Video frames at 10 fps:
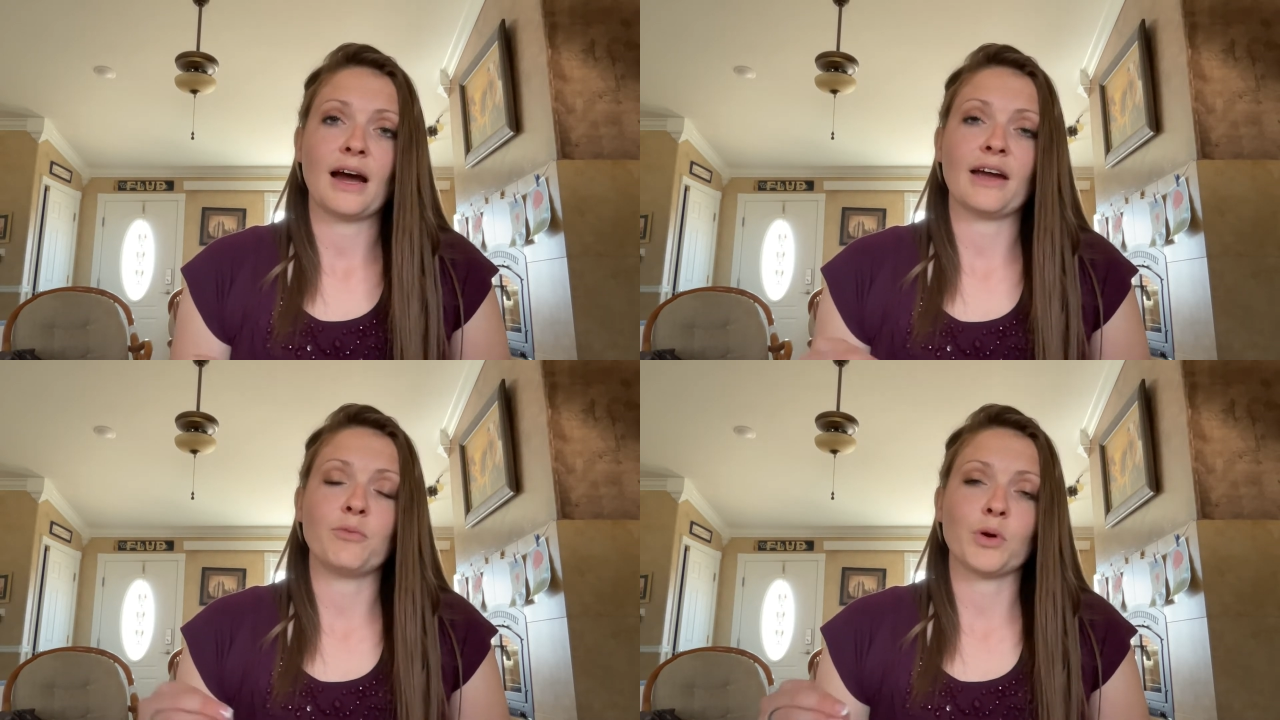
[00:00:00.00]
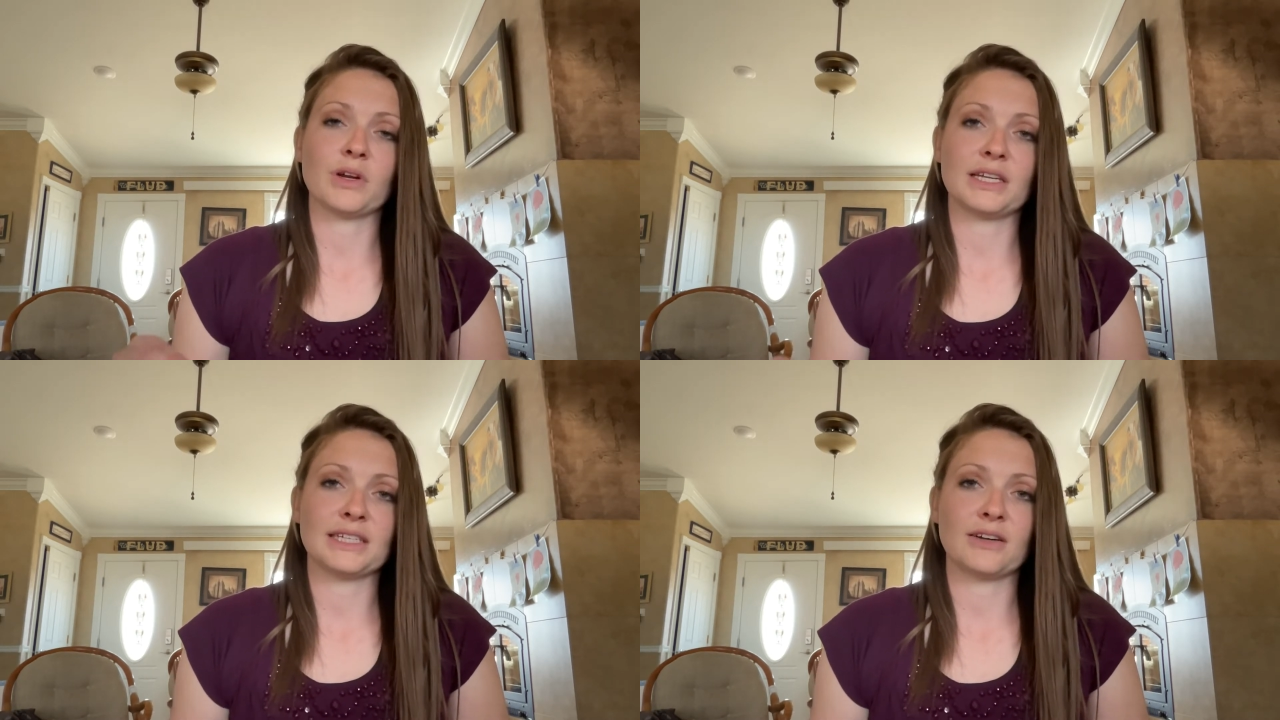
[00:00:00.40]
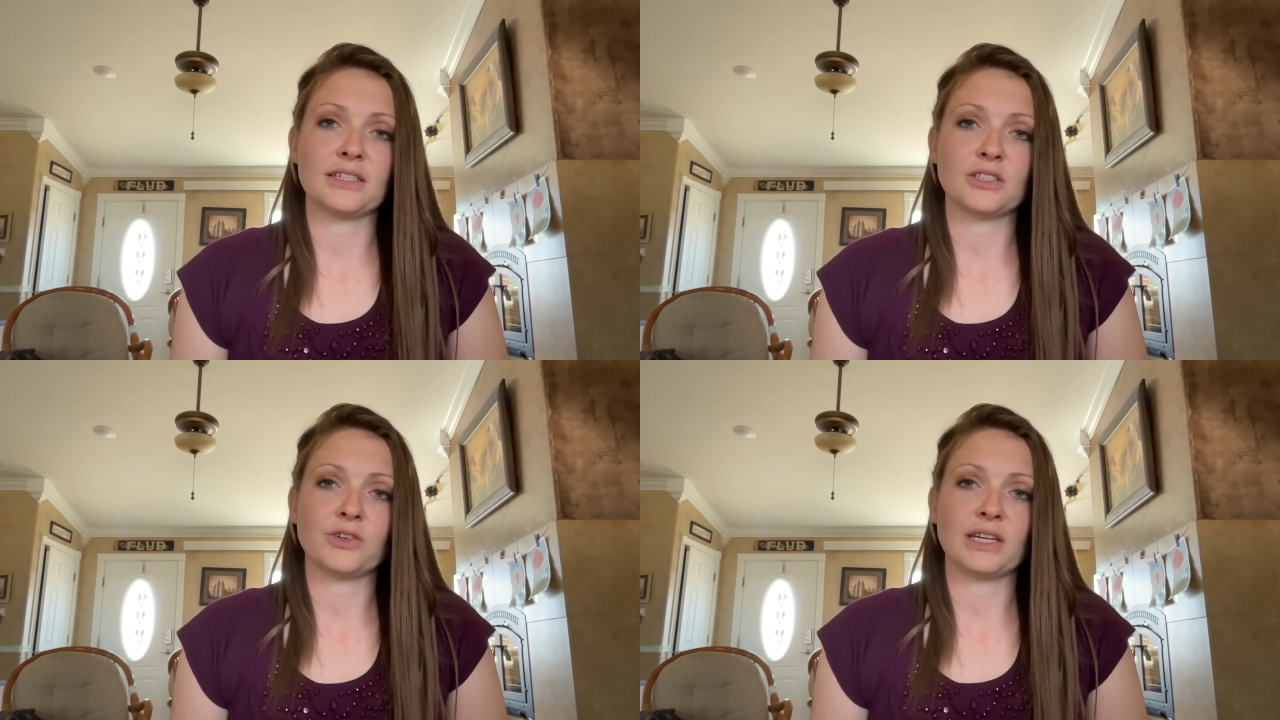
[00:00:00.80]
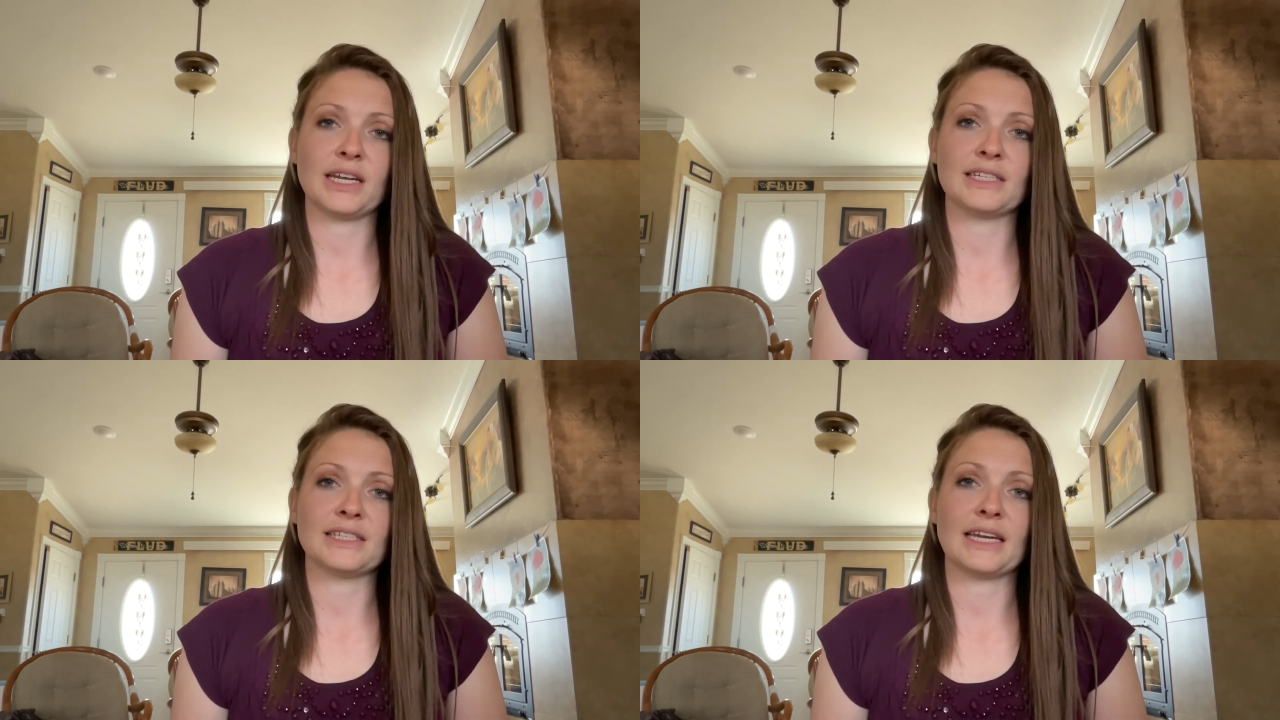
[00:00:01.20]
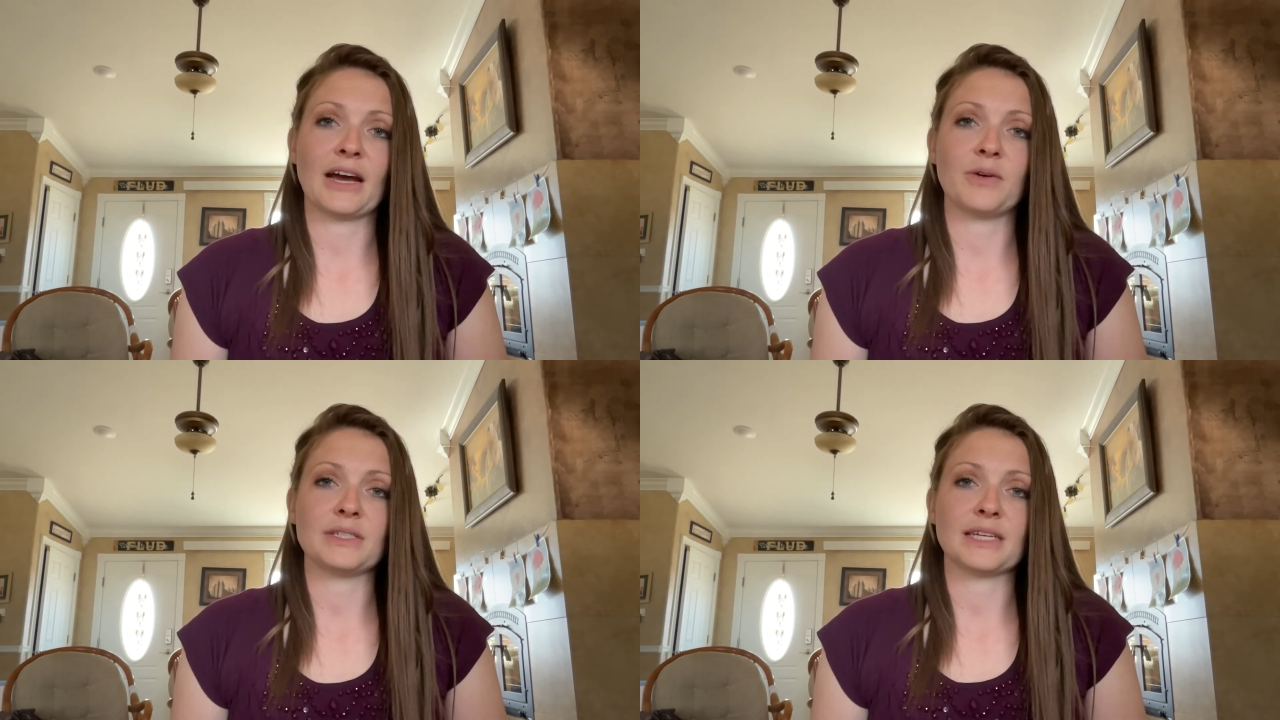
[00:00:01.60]
I've broken it down into ingredients, and
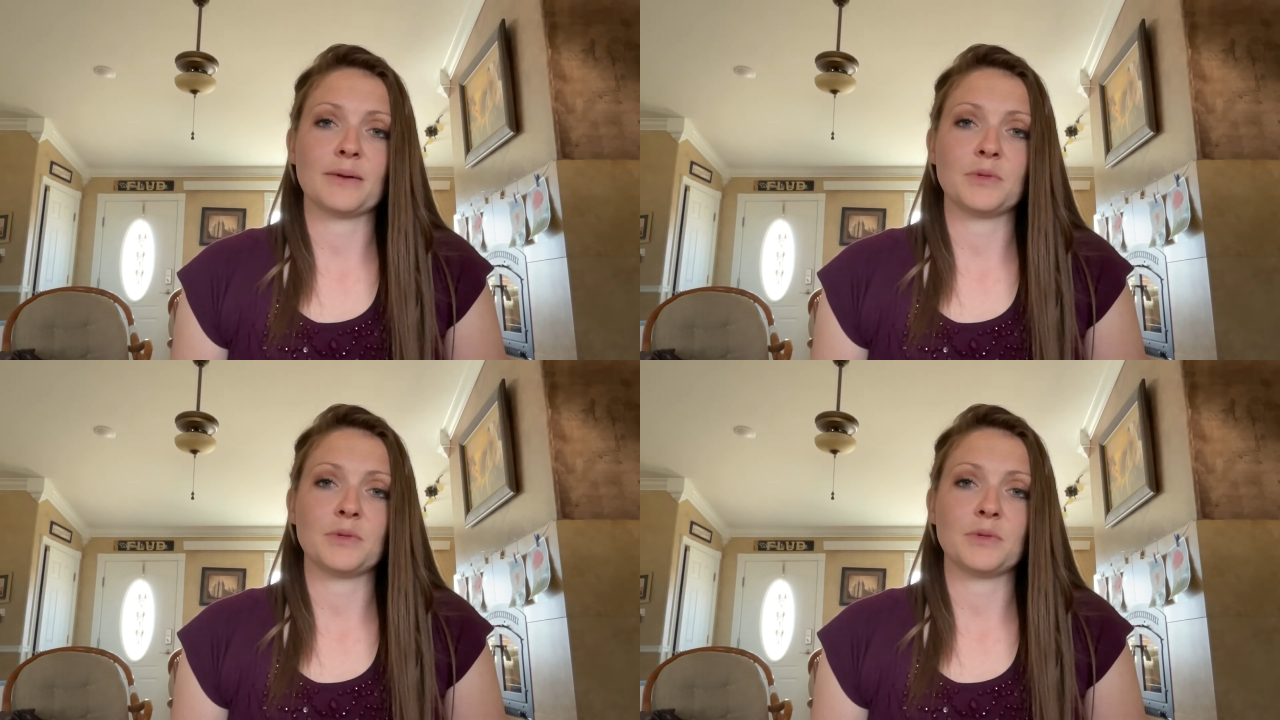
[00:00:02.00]
now it's time